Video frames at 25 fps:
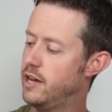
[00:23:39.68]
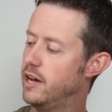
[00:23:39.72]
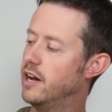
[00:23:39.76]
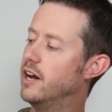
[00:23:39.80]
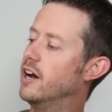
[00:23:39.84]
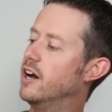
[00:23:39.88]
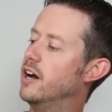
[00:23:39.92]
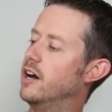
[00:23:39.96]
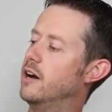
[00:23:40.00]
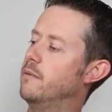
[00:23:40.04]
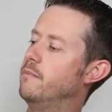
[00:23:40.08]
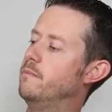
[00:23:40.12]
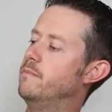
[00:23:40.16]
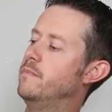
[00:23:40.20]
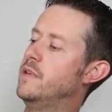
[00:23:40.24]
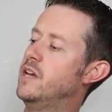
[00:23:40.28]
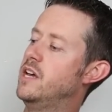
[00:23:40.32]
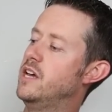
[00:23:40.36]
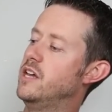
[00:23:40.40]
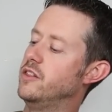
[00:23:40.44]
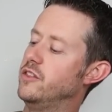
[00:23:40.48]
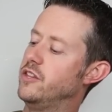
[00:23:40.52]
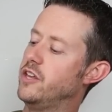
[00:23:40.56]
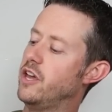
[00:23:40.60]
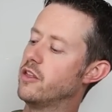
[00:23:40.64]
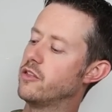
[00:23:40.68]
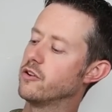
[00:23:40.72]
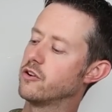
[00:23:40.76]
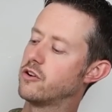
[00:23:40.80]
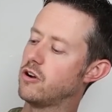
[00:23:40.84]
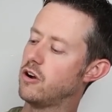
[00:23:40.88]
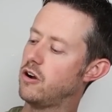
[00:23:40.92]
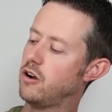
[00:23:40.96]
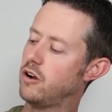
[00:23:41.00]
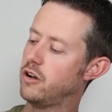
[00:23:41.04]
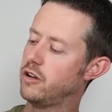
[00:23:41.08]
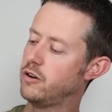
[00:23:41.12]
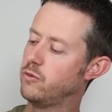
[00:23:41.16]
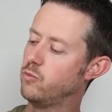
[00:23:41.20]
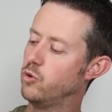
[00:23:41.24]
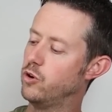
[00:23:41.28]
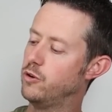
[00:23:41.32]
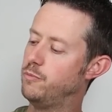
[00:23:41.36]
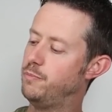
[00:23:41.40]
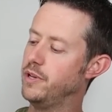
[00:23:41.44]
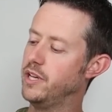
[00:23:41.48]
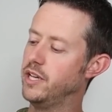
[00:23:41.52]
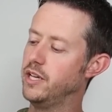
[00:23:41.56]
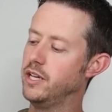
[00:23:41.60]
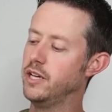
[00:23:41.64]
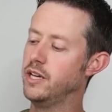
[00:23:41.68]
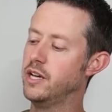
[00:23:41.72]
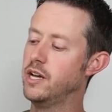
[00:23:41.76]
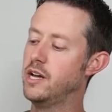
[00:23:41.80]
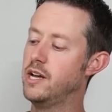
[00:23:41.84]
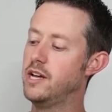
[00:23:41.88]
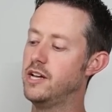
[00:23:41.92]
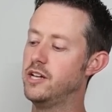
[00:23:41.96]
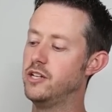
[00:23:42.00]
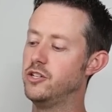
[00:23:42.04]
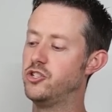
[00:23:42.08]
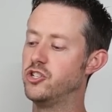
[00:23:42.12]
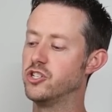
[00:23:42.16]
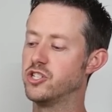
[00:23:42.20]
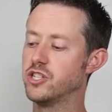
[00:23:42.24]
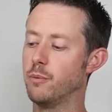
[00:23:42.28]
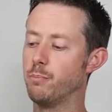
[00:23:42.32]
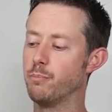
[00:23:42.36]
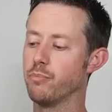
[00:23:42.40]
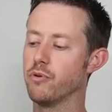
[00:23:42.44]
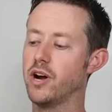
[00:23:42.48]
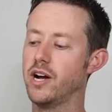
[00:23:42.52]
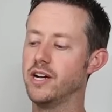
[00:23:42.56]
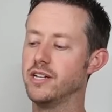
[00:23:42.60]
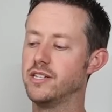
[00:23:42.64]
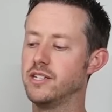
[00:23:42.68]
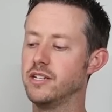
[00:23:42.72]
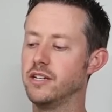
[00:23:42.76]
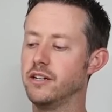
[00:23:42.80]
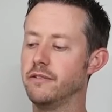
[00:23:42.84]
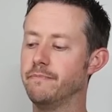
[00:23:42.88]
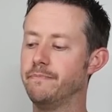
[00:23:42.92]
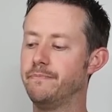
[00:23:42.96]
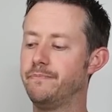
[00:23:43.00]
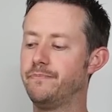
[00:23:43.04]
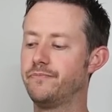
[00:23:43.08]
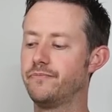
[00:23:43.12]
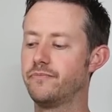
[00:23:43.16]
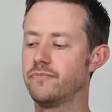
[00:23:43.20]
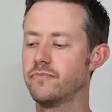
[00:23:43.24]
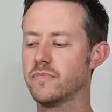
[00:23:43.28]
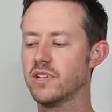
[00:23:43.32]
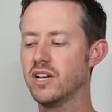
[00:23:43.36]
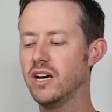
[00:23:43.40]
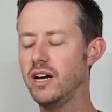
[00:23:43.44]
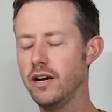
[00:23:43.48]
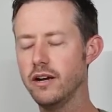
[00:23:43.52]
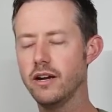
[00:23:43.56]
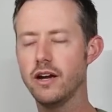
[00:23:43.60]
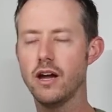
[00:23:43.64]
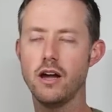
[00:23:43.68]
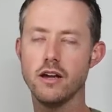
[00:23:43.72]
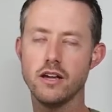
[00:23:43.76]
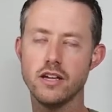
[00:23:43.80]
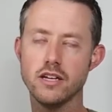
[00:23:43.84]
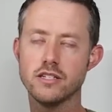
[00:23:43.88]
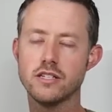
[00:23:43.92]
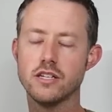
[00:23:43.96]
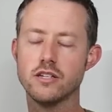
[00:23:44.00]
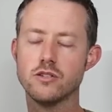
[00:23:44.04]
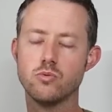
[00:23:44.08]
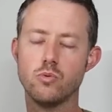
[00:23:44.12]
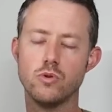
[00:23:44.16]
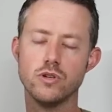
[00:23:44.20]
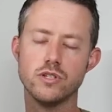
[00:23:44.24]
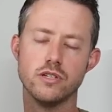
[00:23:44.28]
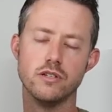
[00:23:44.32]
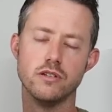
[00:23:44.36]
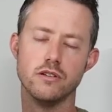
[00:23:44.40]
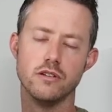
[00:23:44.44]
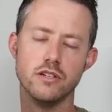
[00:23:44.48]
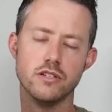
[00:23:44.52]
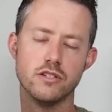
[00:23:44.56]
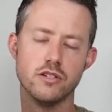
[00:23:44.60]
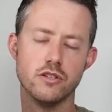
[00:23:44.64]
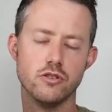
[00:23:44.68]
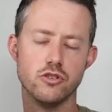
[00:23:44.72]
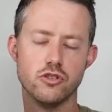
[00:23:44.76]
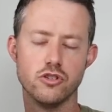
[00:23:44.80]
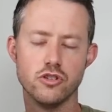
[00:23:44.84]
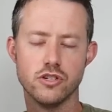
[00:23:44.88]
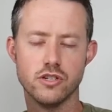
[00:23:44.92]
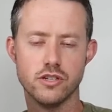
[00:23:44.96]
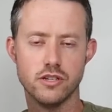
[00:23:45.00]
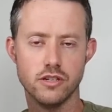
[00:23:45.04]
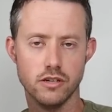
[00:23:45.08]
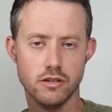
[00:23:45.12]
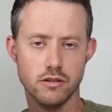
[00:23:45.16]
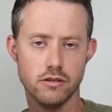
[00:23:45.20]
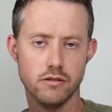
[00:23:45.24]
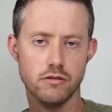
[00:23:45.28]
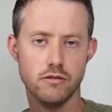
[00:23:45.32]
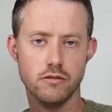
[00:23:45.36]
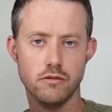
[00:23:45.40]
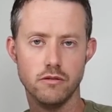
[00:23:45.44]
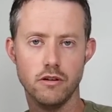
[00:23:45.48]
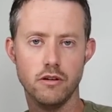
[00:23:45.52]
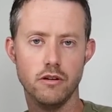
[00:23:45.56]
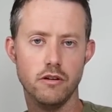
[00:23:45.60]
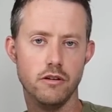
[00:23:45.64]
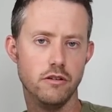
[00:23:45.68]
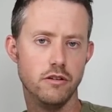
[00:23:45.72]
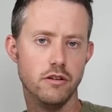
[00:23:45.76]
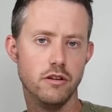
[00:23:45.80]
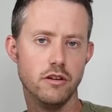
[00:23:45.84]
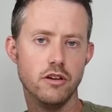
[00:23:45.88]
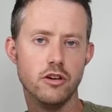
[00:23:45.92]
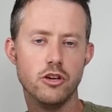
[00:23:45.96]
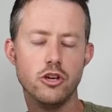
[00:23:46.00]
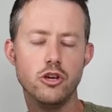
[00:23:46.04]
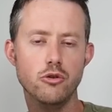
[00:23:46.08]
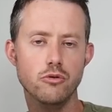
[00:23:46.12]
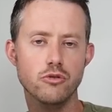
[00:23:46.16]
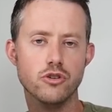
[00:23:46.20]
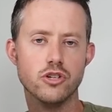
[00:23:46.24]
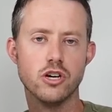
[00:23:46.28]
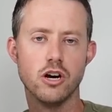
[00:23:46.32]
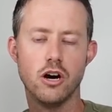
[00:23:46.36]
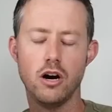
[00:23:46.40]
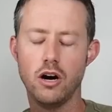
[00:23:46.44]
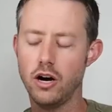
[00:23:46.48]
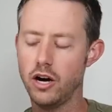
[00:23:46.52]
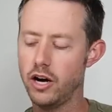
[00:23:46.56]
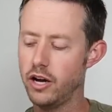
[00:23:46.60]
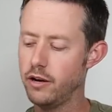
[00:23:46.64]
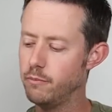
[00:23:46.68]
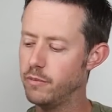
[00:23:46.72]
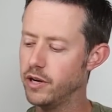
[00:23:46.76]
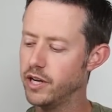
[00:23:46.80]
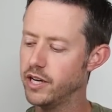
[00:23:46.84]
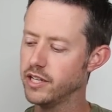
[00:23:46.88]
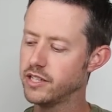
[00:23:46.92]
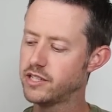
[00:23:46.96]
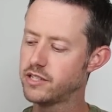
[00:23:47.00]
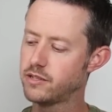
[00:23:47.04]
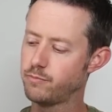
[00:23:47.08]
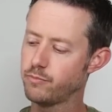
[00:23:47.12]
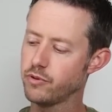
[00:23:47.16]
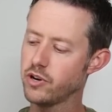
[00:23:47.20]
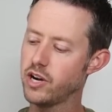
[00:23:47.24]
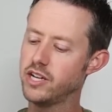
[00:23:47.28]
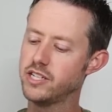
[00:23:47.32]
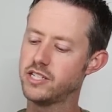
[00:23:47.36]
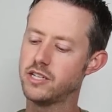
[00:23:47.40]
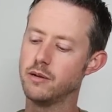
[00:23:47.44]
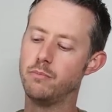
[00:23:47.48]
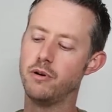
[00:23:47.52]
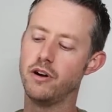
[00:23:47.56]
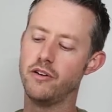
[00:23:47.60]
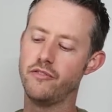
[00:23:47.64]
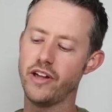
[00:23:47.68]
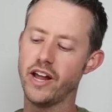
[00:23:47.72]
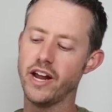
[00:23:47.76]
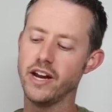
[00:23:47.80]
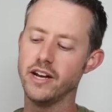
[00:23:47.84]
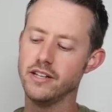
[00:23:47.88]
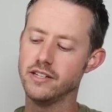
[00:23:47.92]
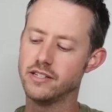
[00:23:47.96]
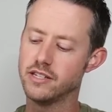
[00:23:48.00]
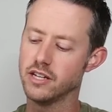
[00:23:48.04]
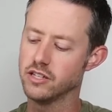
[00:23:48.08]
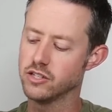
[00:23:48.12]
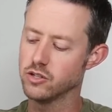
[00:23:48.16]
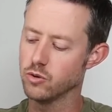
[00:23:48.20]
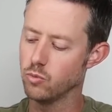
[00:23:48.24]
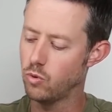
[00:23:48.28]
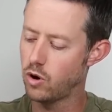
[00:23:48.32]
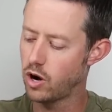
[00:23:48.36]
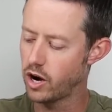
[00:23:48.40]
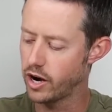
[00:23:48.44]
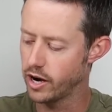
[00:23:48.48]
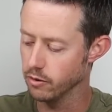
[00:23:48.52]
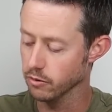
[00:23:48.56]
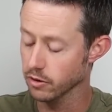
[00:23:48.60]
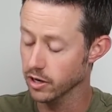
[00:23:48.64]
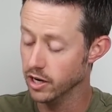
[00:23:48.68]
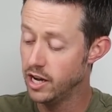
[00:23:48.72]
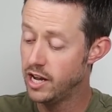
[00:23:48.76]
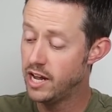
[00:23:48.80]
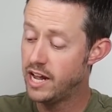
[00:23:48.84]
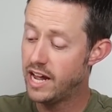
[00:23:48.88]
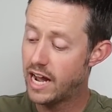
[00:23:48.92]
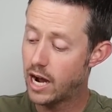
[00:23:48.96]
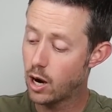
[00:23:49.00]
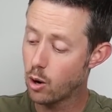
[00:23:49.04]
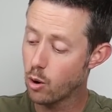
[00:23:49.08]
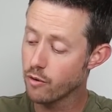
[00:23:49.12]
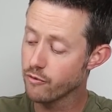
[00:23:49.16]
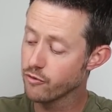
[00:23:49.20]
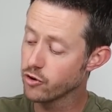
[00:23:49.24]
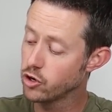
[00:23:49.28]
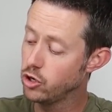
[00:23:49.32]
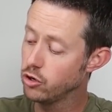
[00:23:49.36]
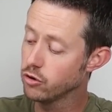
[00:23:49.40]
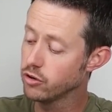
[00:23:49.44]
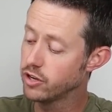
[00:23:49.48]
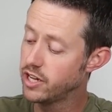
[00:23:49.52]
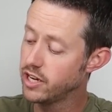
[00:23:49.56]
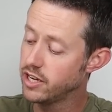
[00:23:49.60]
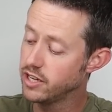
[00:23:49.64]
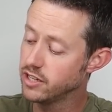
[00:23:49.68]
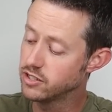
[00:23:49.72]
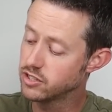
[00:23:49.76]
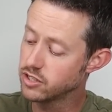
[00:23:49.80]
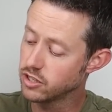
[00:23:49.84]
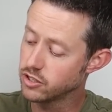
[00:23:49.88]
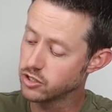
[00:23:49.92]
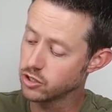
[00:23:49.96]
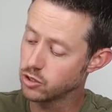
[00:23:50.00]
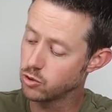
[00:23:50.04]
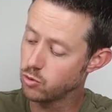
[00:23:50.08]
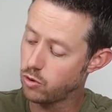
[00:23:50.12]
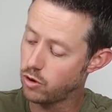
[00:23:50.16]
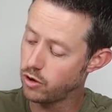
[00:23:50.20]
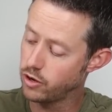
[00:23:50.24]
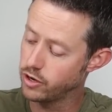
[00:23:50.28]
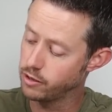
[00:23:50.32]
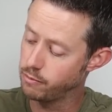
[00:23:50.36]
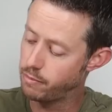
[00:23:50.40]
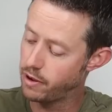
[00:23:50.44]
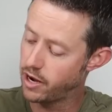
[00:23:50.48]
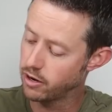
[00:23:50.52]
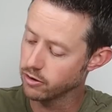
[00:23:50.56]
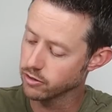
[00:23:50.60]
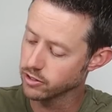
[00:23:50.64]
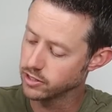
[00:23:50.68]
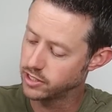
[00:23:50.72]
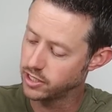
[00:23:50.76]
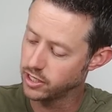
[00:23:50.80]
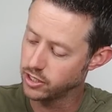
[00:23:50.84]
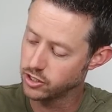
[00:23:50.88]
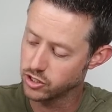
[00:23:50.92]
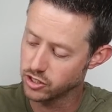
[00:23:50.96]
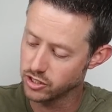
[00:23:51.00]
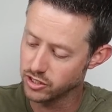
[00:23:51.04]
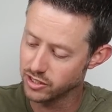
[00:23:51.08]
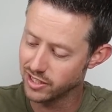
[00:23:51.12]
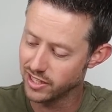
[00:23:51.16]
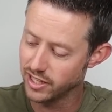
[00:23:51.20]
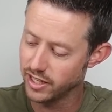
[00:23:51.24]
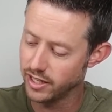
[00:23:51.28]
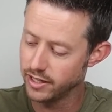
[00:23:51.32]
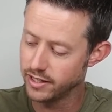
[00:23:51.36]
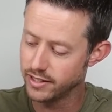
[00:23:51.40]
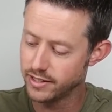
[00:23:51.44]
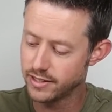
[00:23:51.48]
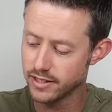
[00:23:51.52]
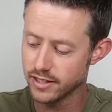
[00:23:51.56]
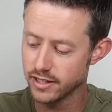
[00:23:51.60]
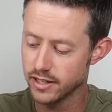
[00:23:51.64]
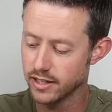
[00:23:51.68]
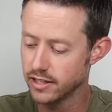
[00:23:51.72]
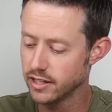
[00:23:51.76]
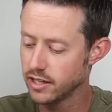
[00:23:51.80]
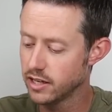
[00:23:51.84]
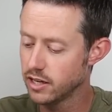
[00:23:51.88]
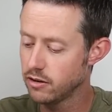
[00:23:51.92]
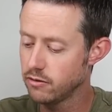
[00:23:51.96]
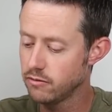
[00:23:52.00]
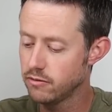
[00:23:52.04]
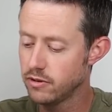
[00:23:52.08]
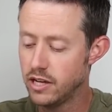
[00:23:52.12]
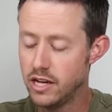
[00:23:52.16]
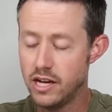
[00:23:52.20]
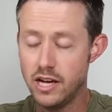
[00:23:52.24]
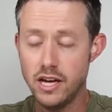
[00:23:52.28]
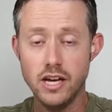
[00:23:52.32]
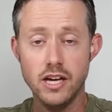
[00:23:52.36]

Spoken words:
The other con would be just the pricing. I guess this isn't just a huge con, but it's priced above 80 cents a watt hour. However, you're getting such a quality power station that, you know,